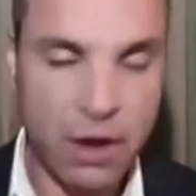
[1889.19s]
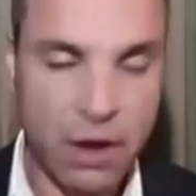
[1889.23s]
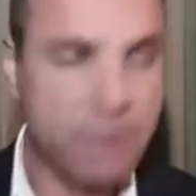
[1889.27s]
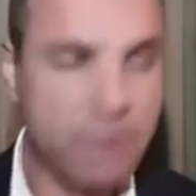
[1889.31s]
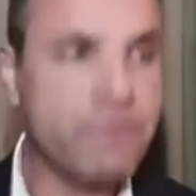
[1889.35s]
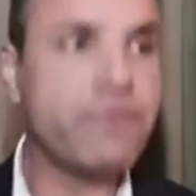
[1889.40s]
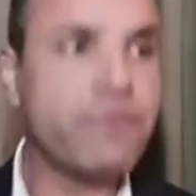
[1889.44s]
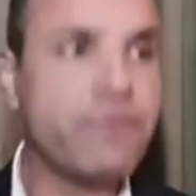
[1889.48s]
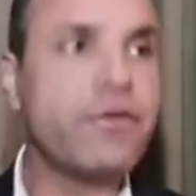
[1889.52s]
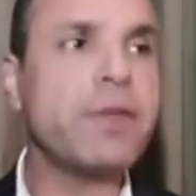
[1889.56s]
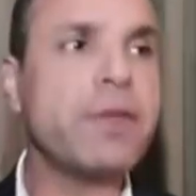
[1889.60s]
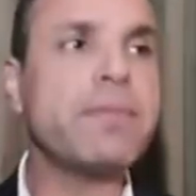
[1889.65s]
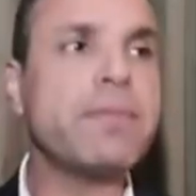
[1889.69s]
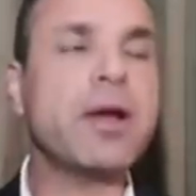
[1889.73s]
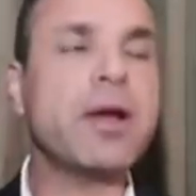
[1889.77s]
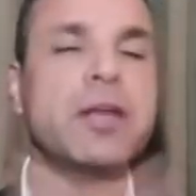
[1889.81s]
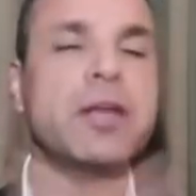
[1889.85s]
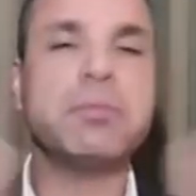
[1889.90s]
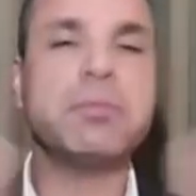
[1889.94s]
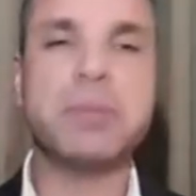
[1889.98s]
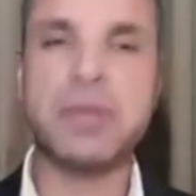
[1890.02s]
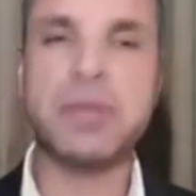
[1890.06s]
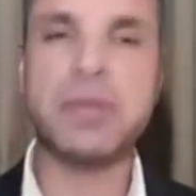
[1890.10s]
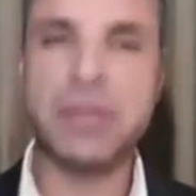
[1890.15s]

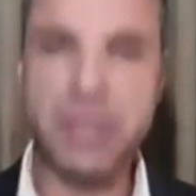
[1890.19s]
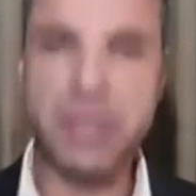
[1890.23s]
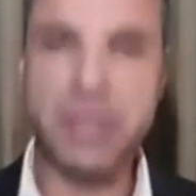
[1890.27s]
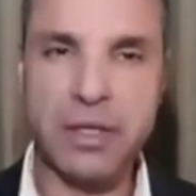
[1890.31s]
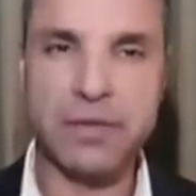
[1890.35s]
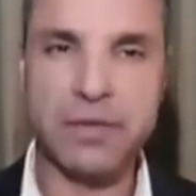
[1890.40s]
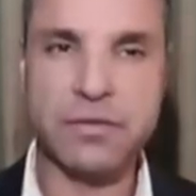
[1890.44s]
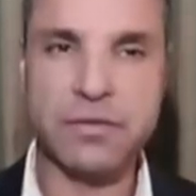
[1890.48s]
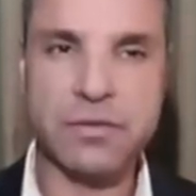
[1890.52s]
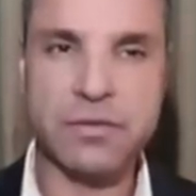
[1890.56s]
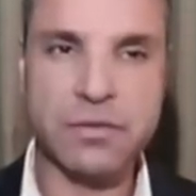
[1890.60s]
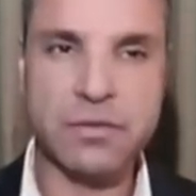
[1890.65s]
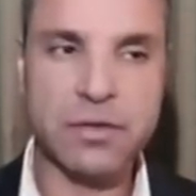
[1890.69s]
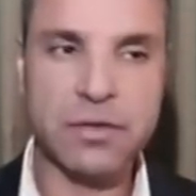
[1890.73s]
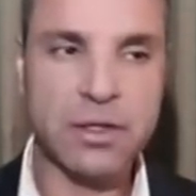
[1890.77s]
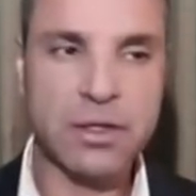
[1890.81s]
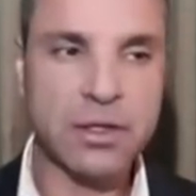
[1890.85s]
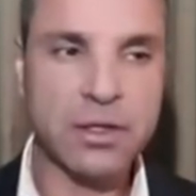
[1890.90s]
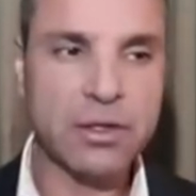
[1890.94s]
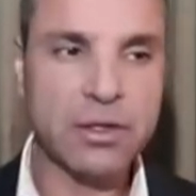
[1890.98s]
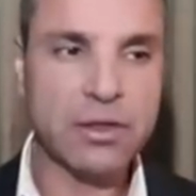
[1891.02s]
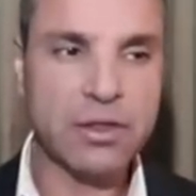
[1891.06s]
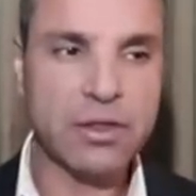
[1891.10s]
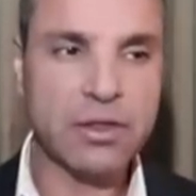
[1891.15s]
Everybody believes
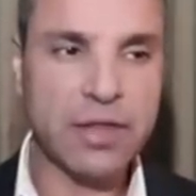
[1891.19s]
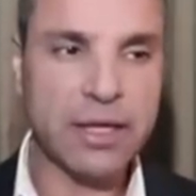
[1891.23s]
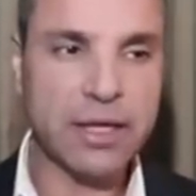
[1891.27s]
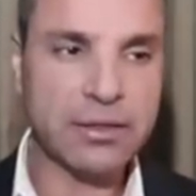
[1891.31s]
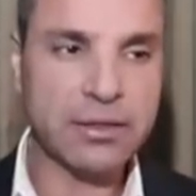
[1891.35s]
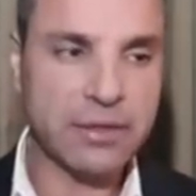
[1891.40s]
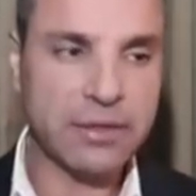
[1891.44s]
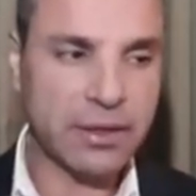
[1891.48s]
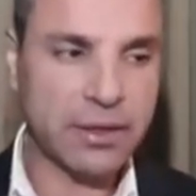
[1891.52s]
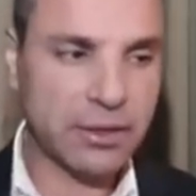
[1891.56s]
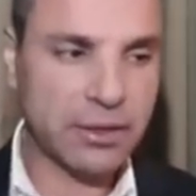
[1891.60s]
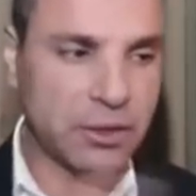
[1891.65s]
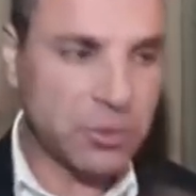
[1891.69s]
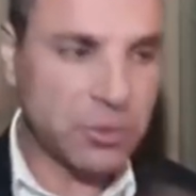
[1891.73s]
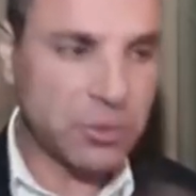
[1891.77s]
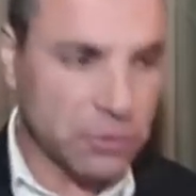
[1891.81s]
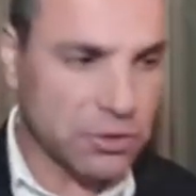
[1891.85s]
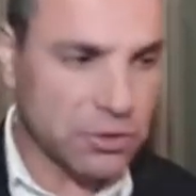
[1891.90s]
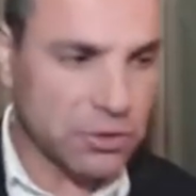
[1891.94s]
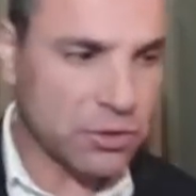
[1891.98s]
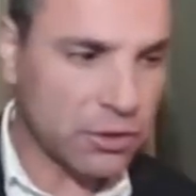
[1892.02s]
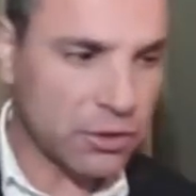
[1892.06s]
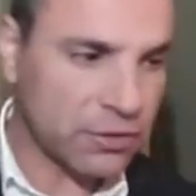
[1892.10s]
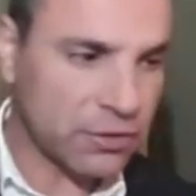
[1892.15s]
that the
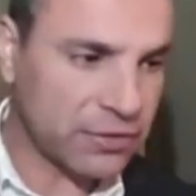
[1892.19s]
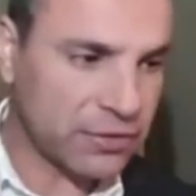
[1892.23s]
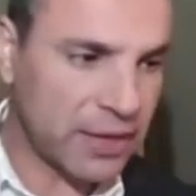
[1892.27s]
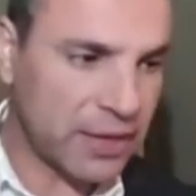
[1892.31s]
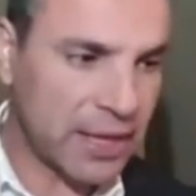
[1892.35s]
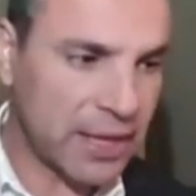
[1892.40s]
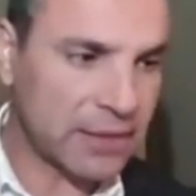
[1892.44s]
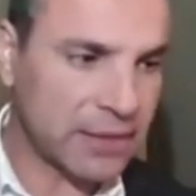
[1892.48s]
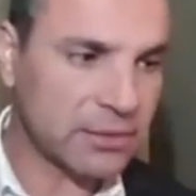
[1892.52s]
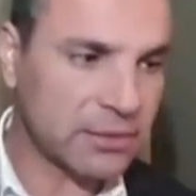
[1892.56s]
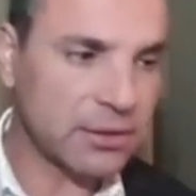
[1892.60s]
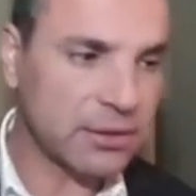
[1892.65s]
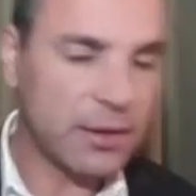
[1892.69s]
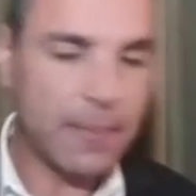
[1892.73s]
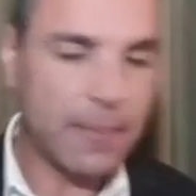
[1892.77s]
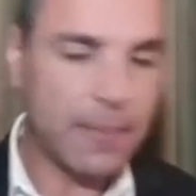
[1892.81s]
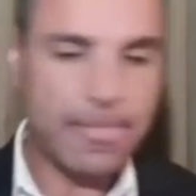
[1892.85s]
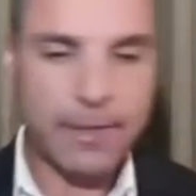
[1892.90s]
use of that